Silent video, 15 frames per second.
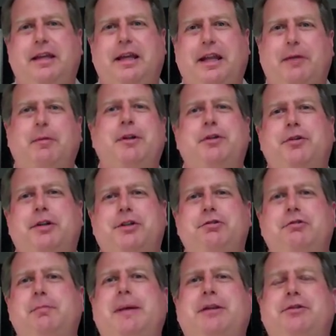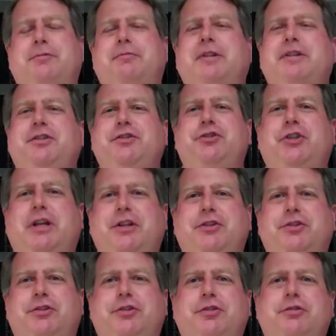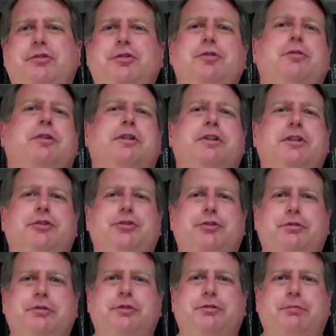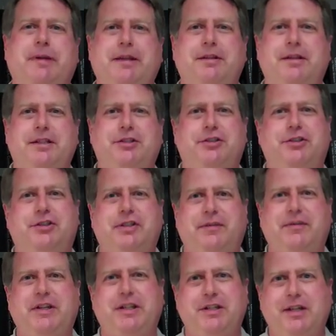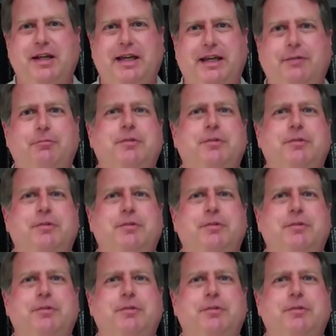and I want to talk to you about some recent changes to New York Insurance Regulation 79,